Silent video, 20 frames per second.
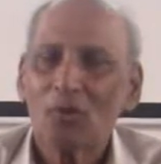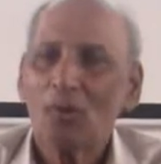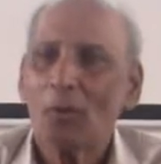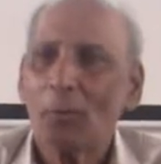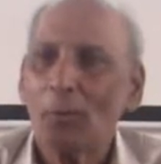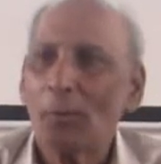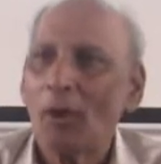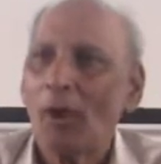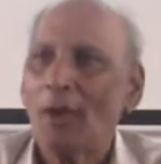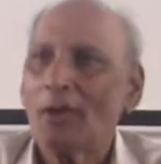
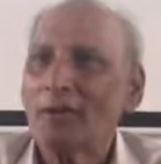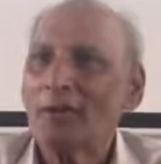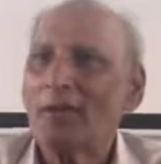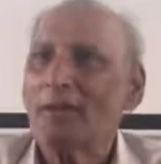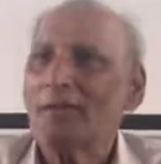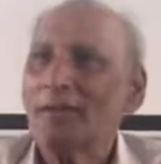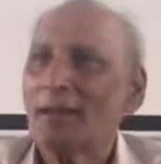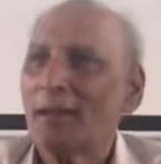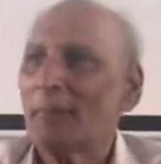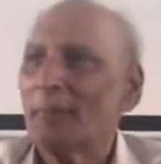So
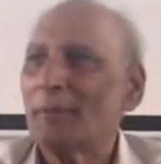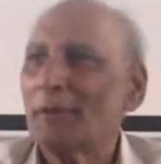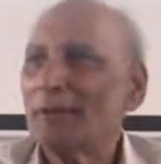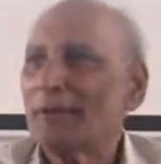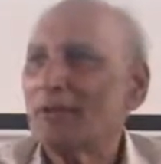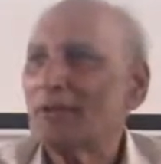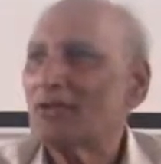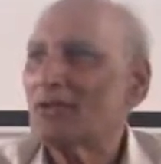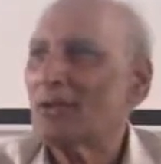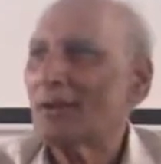blocking the
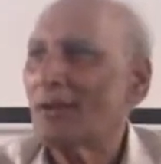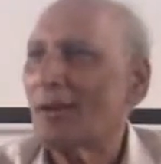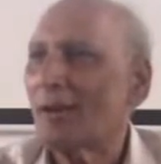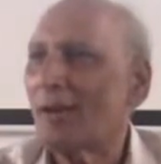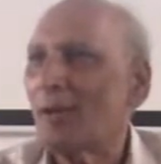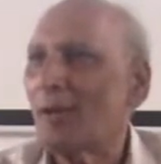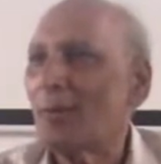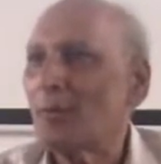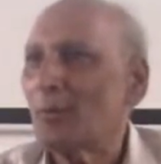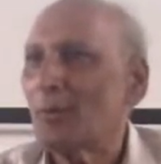application
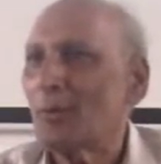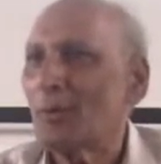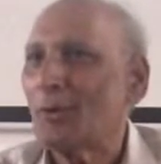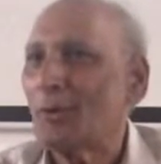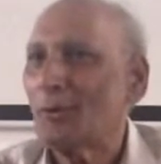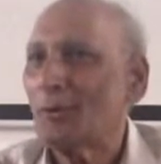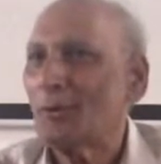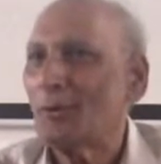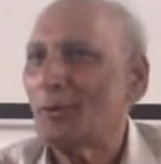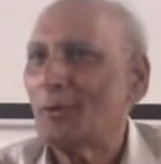of
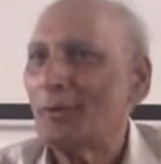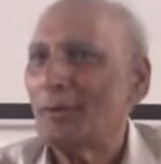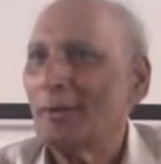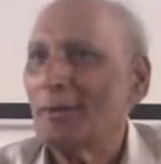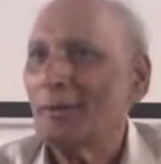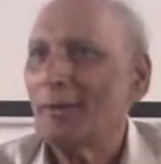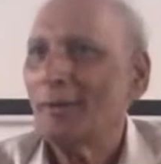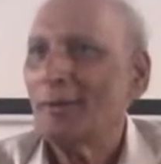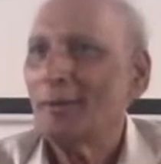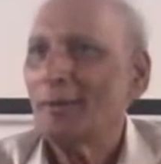one rule,
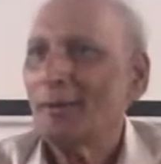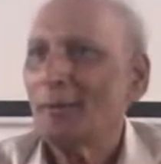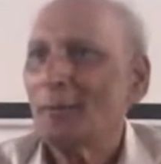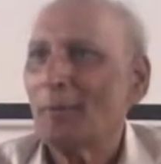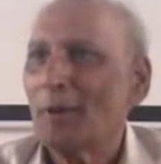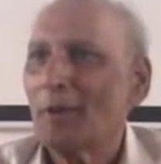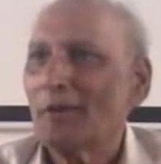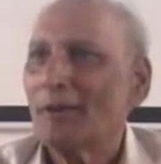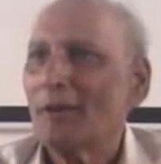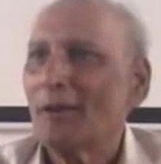
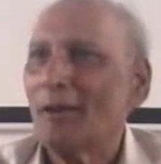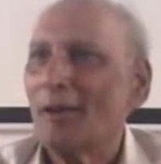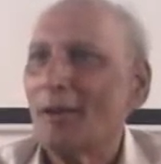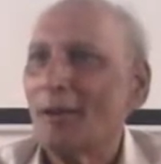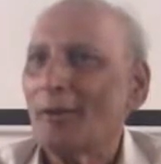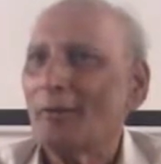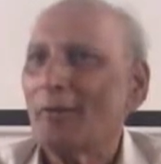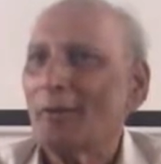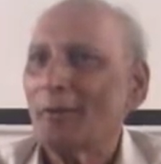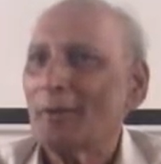blocking
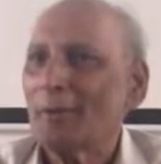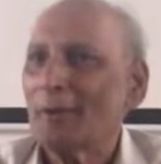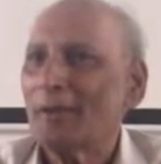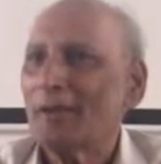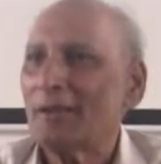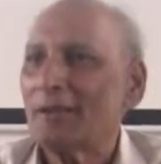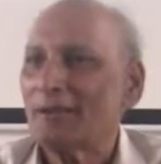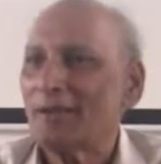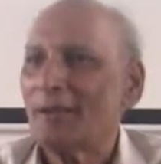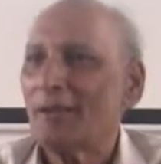off
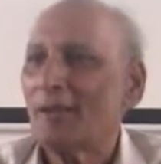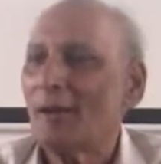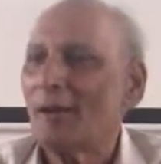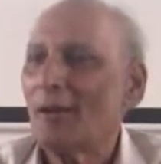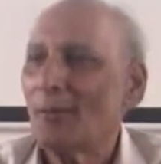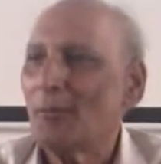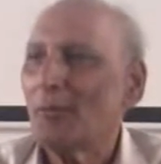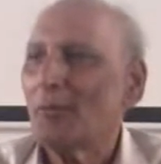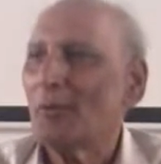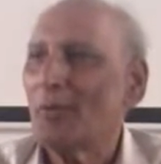application
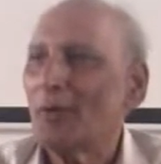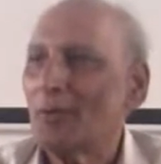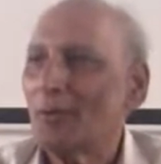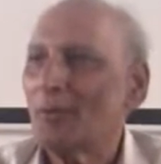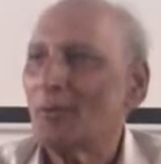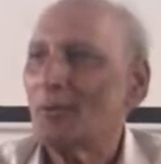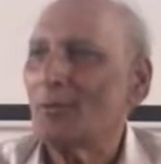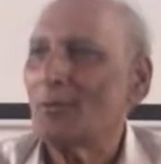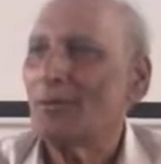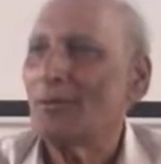of
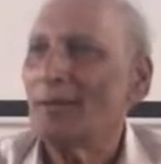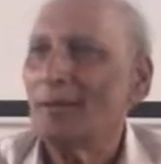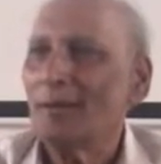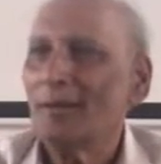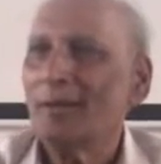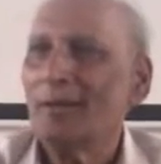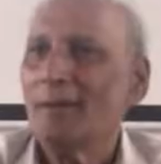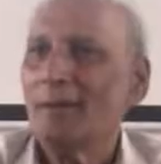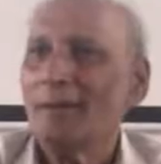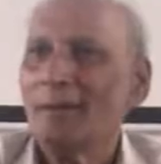one rule
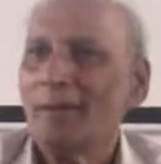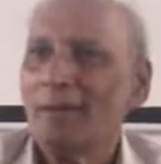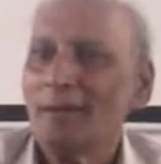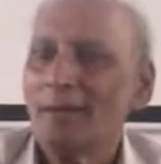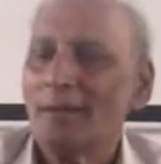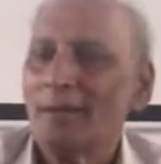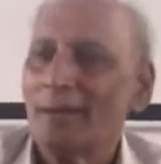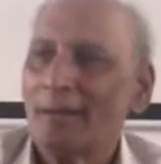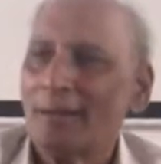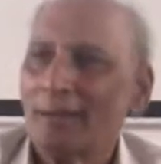
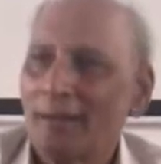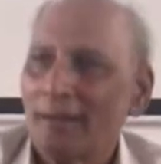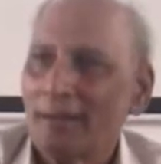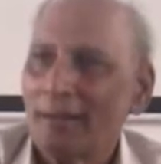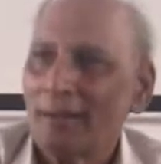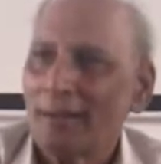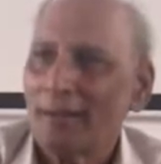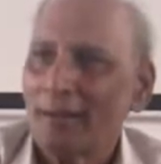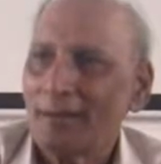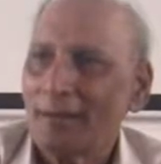
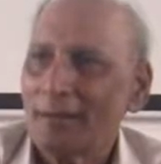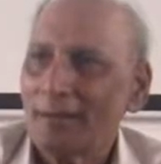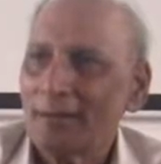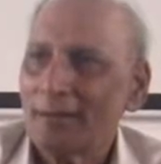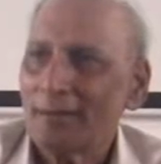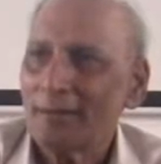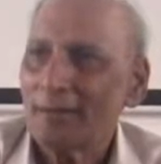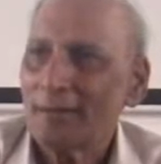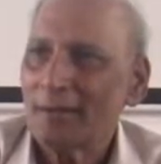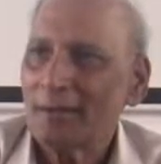
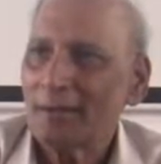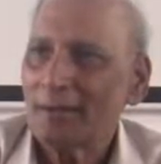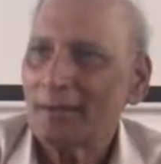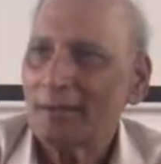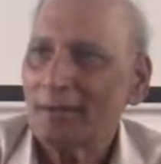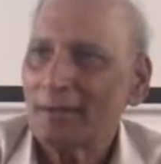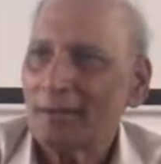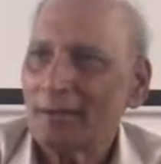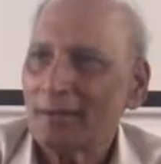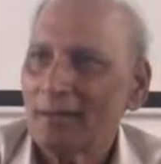against the
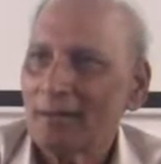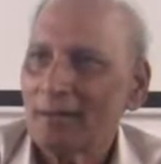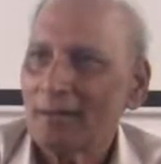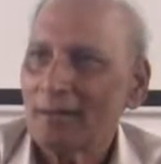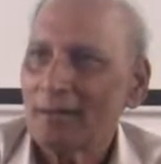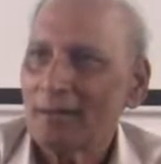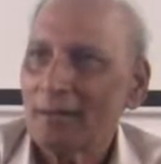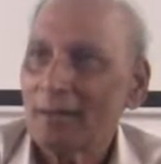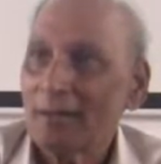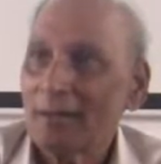other.
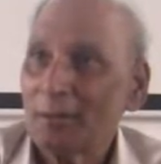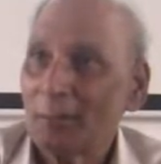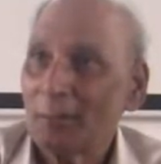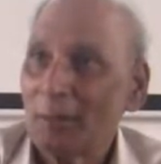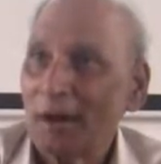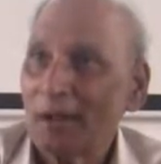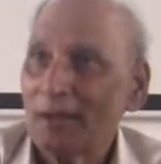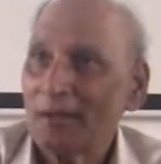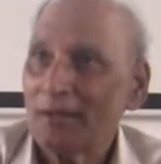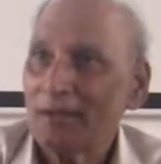That's
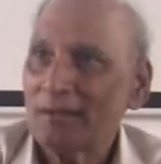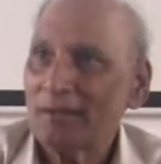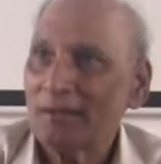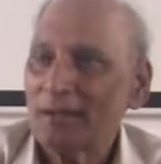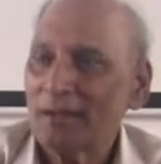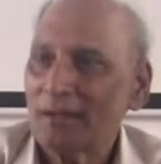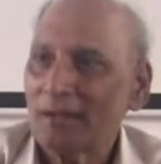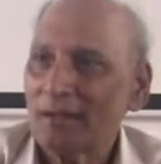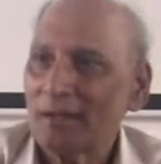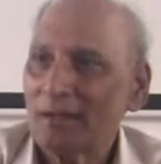Badha
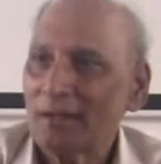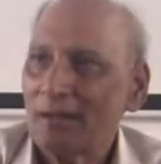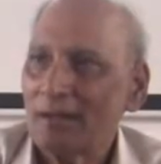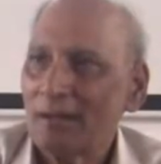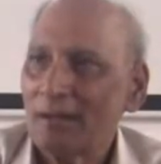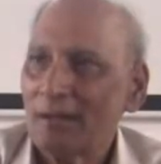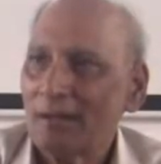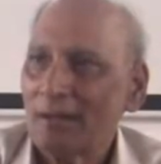Chinta.